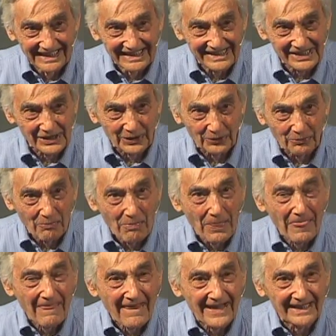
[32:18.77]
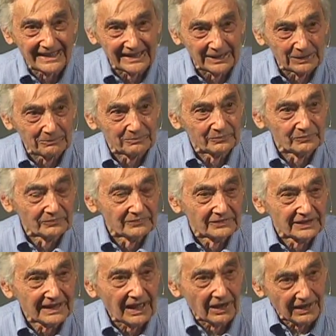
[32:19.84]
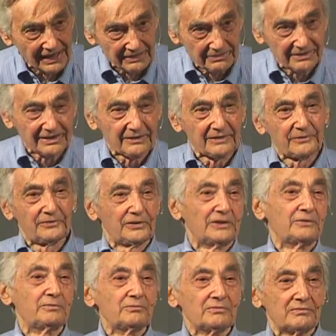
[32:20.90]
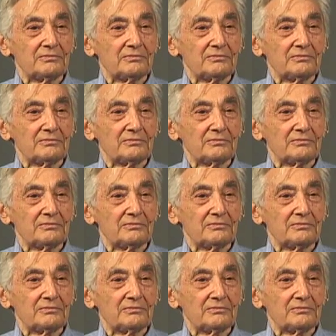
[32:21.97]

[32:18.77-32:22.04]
So, uh, yeah, for,